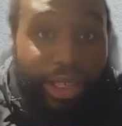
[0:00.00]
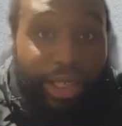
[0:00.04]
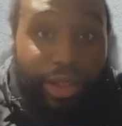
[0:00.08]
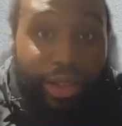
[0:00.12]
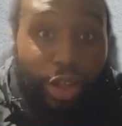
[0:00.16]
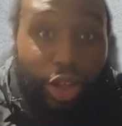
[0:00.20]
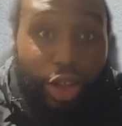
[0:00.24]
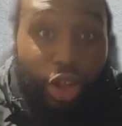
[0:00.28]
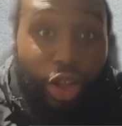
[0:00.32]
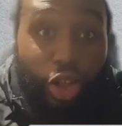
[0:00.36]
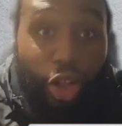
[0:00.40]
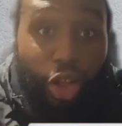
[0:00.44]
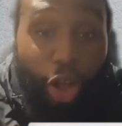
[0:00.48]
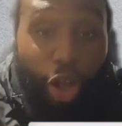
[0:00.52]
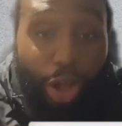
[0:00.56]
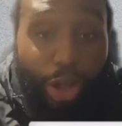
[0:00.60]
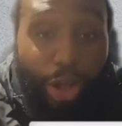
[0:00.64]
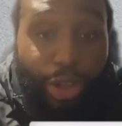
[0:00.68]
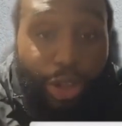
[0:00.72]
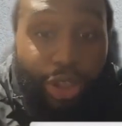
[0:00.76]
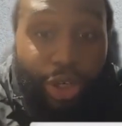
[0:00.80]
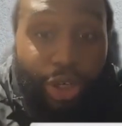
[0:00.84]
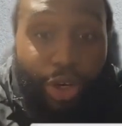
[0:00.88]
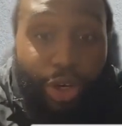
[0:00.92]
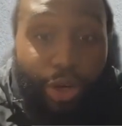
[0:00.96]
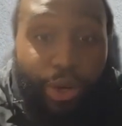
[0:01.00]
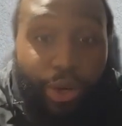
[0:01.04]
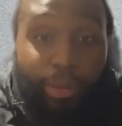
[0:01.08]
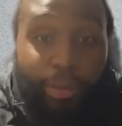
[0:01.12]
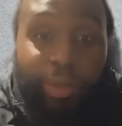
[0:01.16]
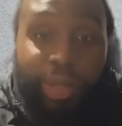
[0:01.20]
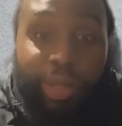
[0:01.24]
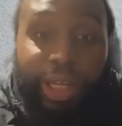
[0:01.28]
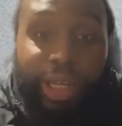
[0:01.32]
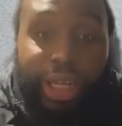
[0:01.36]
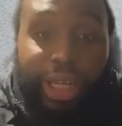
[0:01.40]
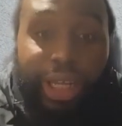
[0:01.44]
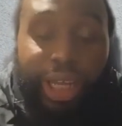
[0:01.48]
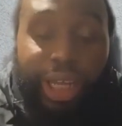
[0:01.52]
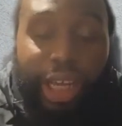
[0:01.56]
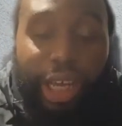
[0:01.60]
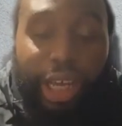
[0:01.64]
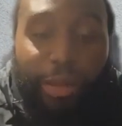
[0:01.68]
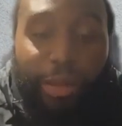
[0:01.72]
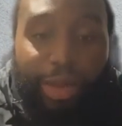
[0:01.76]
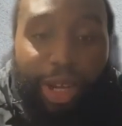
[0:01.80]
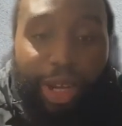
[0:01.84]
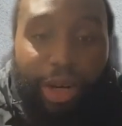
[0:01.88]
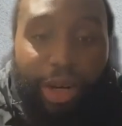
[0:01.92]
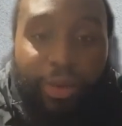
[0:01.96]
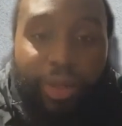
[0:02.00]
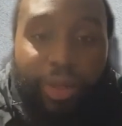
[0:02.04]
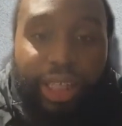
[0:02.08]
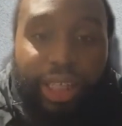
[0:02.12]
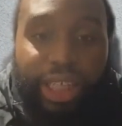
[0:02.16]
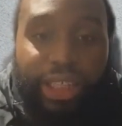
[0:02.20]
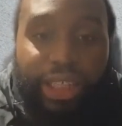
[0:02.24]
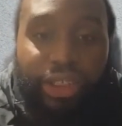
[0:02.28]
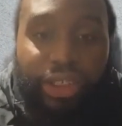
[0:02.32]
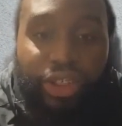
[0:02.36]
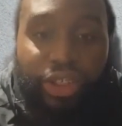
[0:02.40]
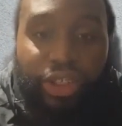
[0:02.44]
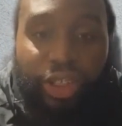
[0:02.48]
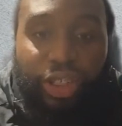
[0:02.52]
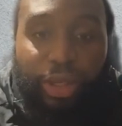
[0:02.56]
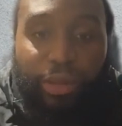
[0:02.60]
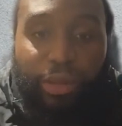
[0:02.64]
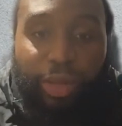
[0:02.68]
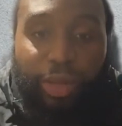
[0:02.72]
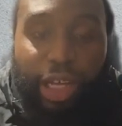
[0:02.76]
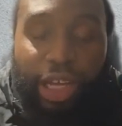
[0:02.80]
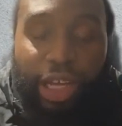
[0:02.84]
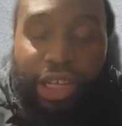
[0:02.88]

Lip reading: long-term committed relationship.